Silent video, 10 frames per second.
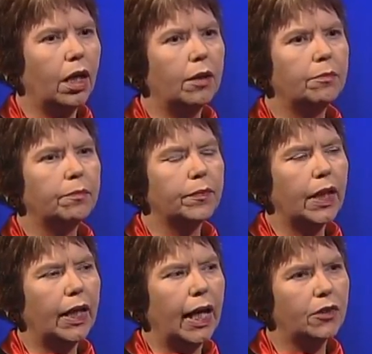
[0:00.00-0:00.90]
um,
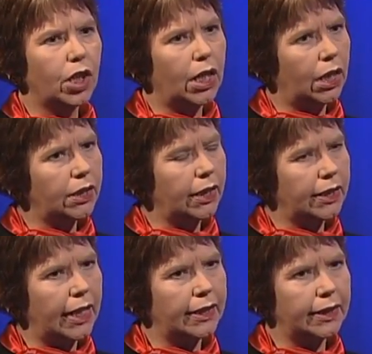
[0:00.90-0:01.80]
and I try not to
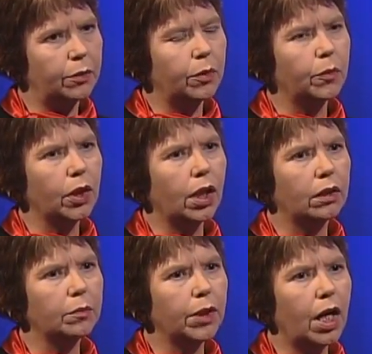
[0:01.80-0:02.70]
get testy when we're
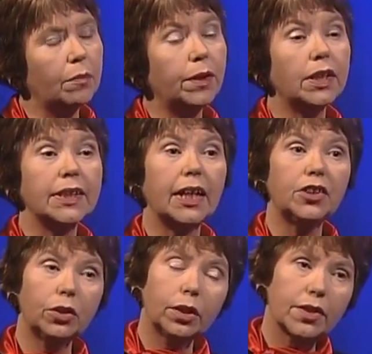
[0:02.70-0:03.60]
called a blog, because
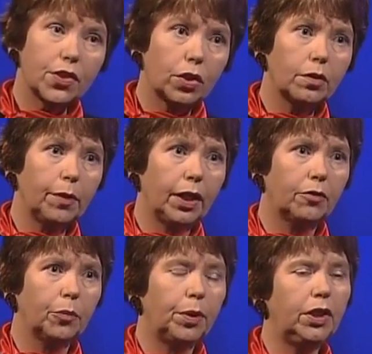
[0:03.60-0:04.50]
I do a certain mm-hmm.
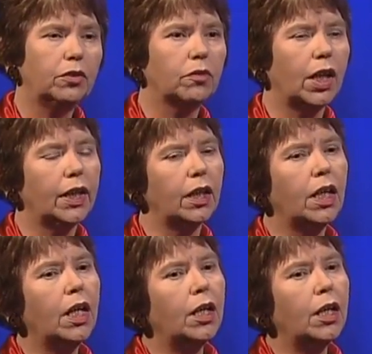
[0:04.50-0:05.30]
amount of opinion writing.